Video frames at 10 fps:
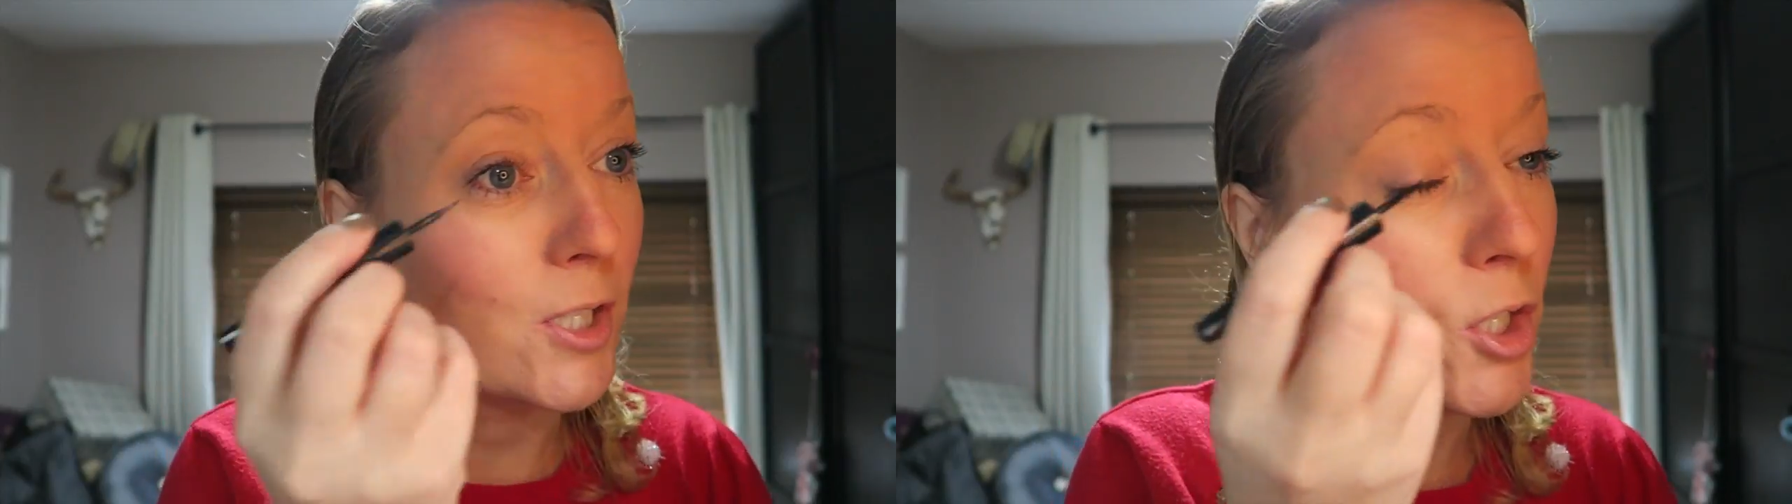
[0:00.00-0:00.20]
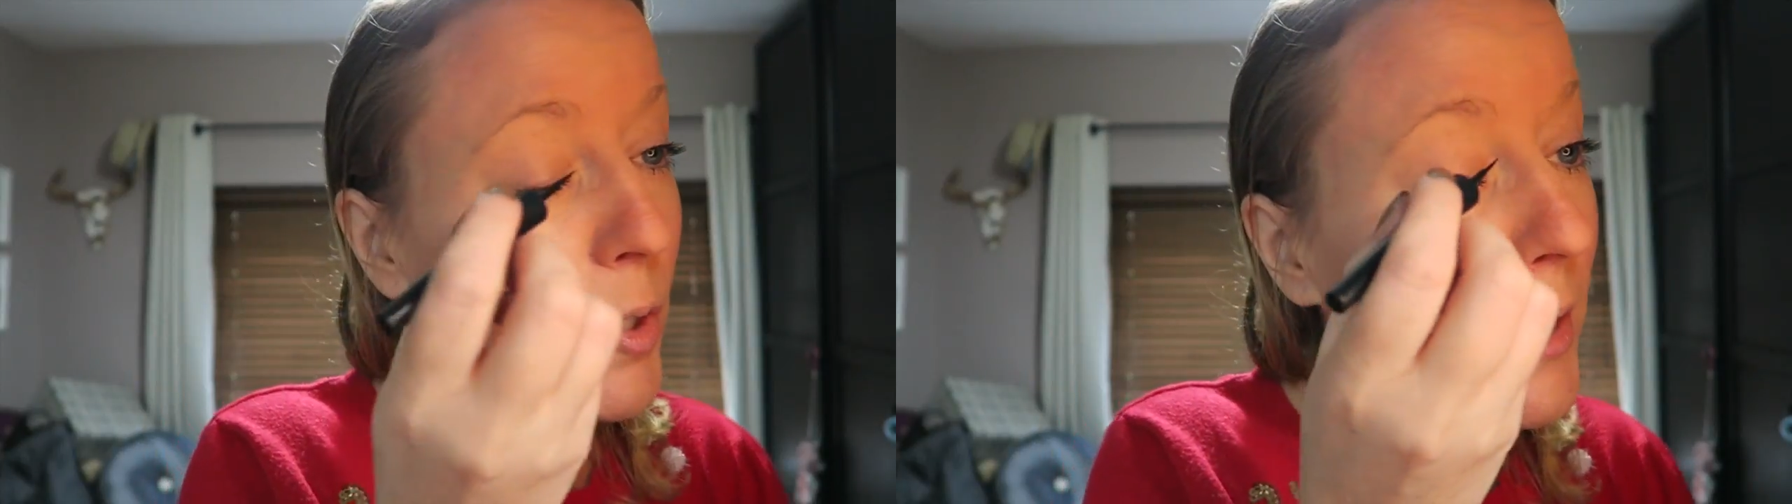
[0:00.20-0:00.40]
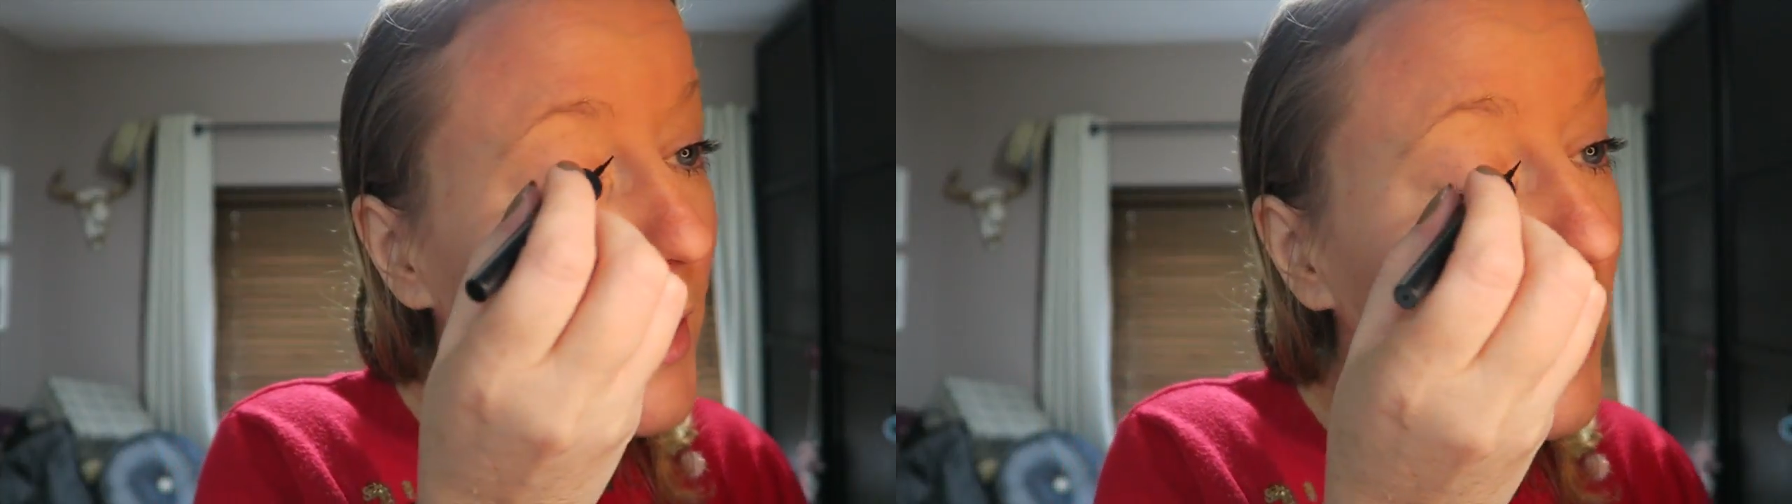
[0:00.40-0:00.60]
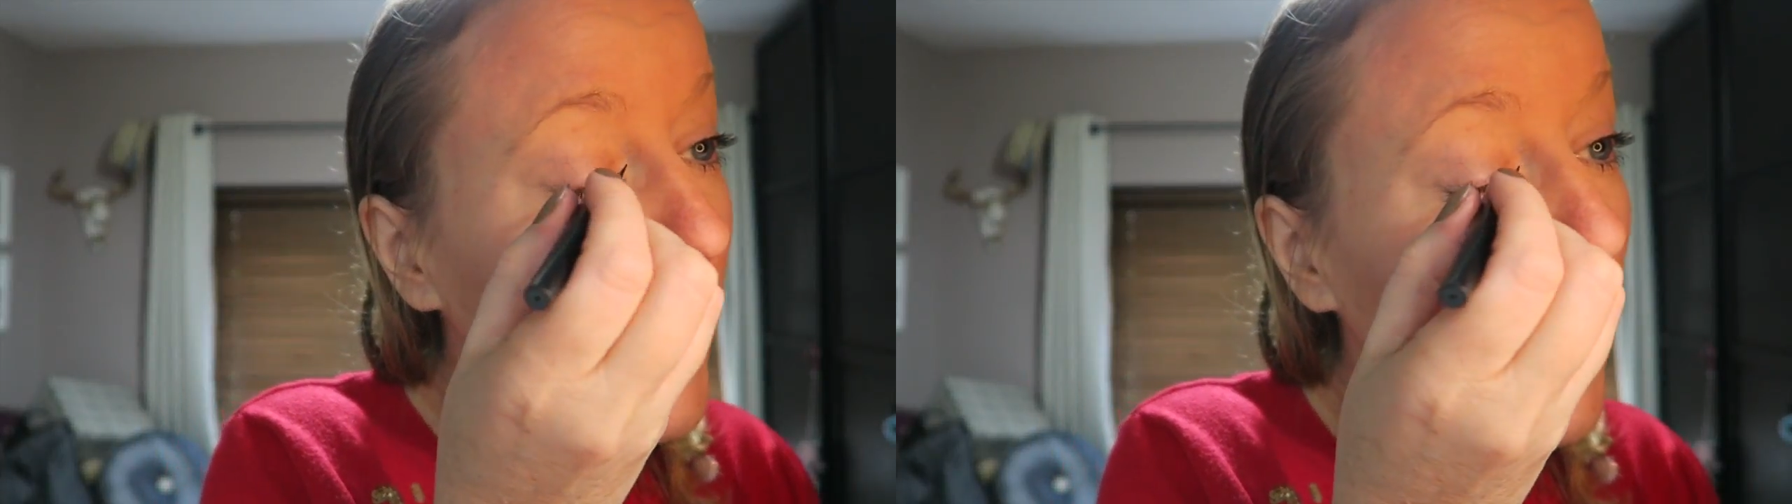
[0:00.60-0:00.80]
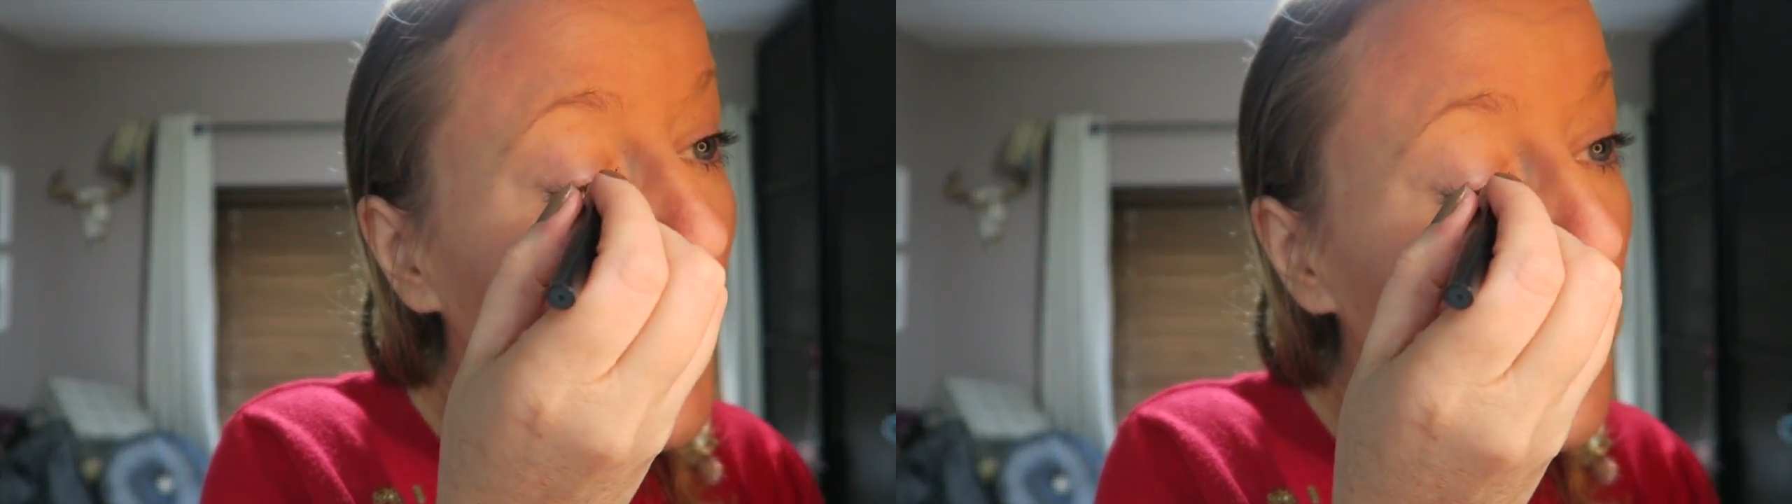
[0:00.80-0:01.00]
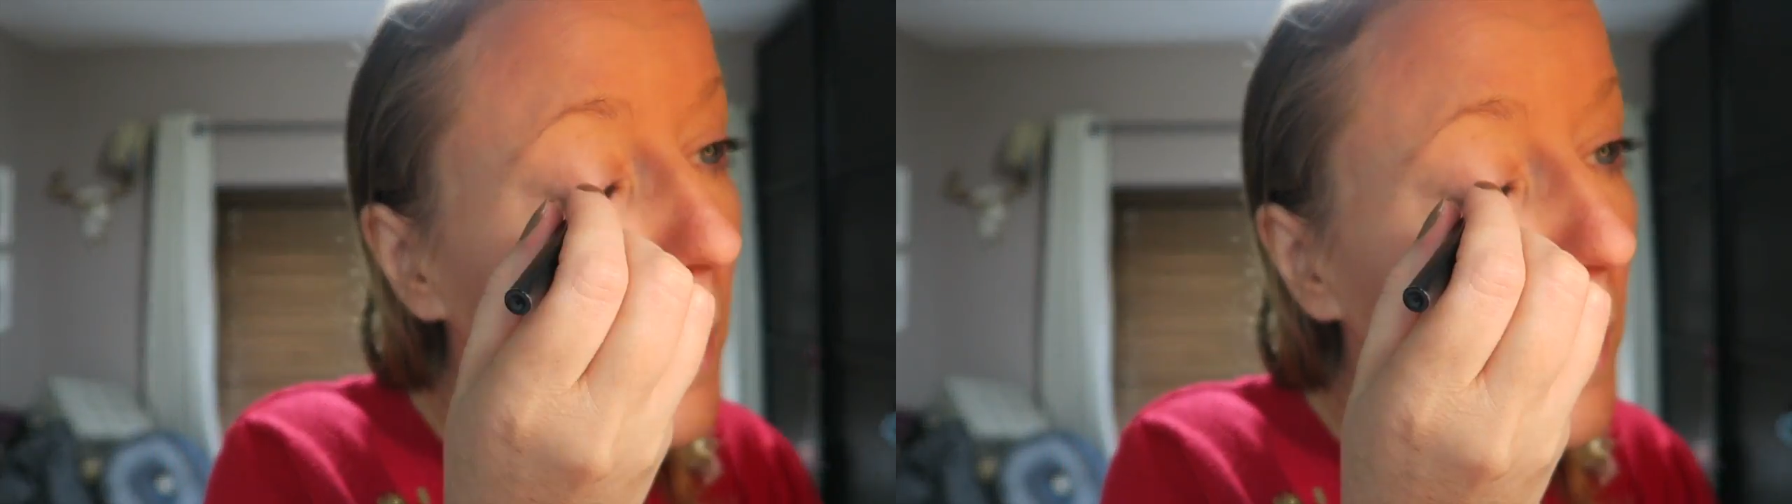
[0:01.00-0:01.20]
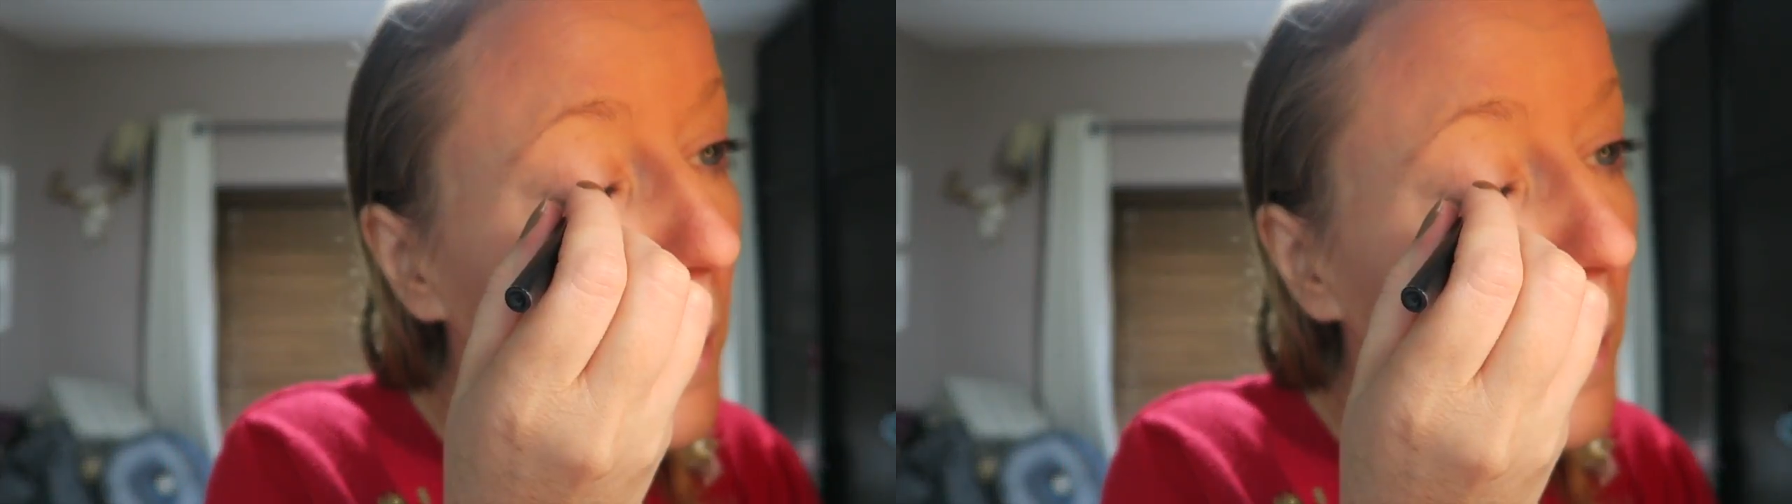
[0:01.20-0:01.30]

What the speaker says: to neaten it up.